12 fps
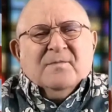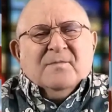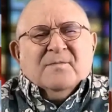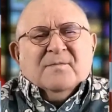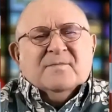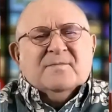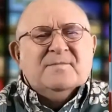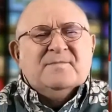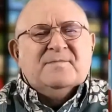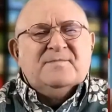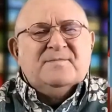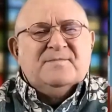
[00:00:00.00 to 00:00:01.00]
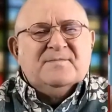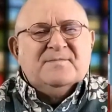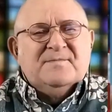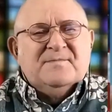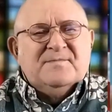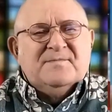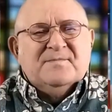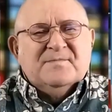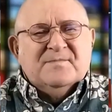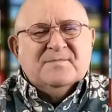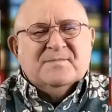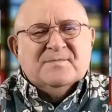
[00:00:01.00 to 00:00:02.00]

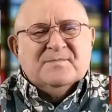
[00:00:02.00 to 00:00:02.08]
(not speaking)